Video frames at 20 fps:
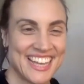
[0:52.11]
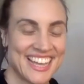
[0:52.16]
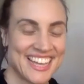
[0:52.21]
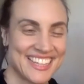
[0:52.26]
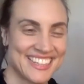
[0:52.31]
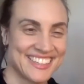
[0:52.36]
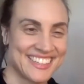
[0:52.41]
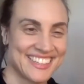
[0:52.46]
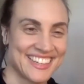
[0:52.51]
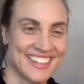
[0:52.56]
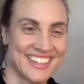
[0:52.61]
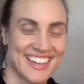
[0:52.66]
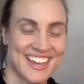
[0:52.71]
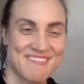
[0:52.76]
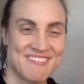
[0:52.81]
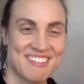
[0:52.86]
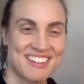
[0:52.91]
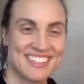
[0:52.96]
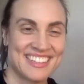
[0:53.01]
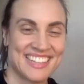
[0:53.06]
And uh, yes, uh, I
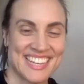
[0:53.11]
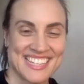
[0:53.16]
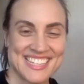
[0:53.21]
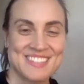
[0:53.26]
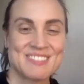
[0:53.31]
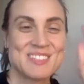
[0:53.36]
realized,